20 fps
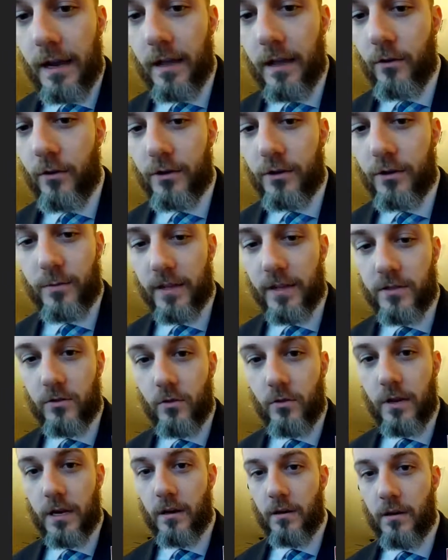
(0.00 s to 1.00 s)
those are my two
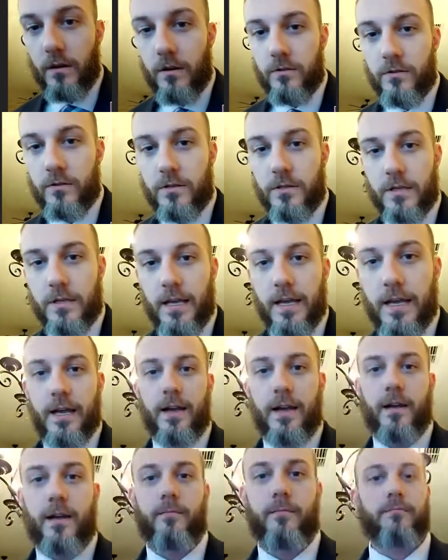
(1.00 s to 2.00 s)
heroes,
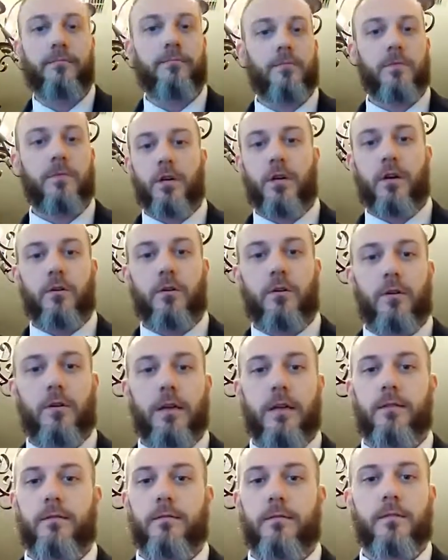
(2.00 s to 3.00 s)

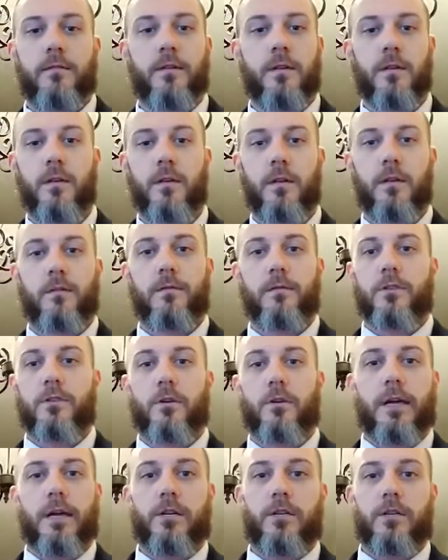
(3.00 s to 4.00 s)
and
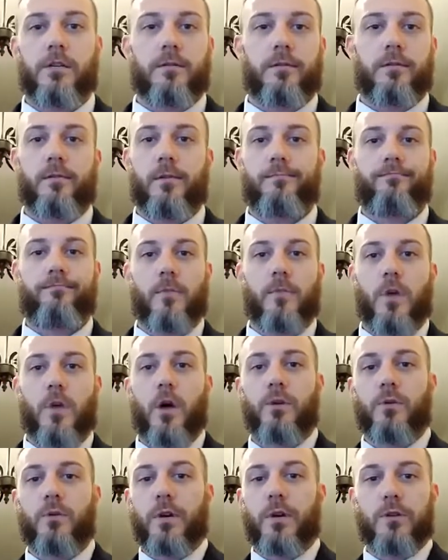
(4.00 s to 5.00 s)
so I just always
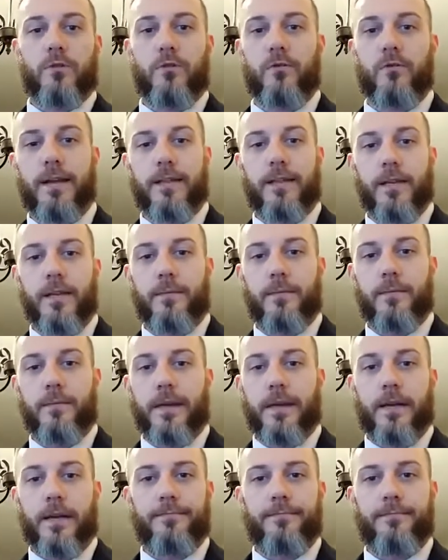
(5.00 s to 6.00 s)
want to do the right thing,
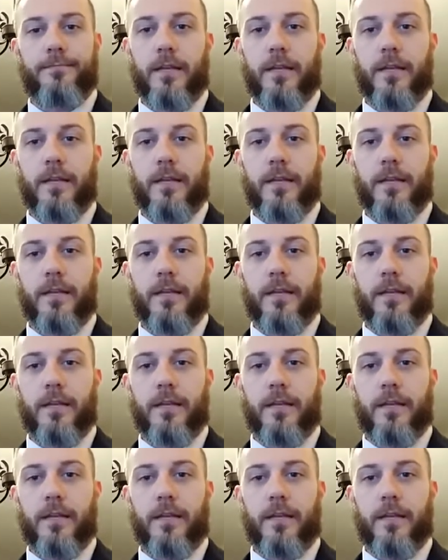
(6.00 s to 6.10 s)
man.